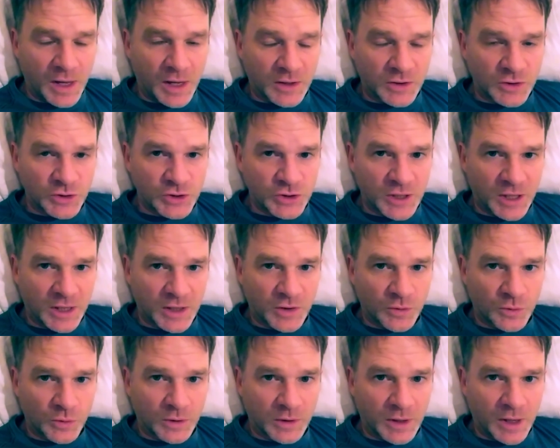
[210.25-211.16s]

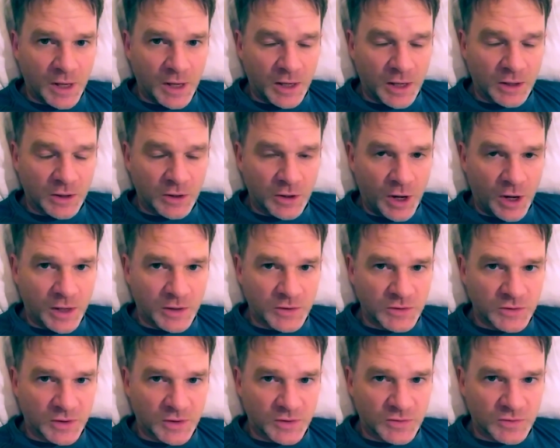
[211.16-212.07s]
general
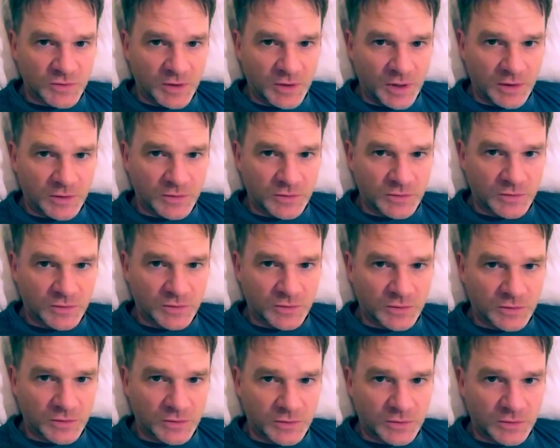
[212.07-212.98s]

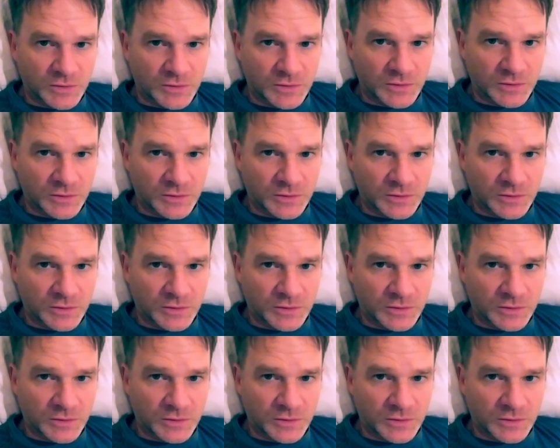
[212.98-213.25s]
consciousness.